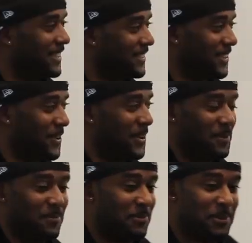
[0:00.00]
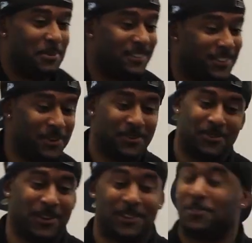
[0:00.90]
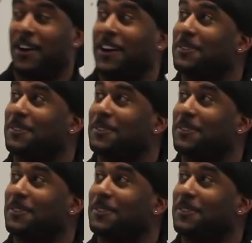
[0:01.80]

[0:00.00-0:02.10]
So um, freebies, no, what the fuck.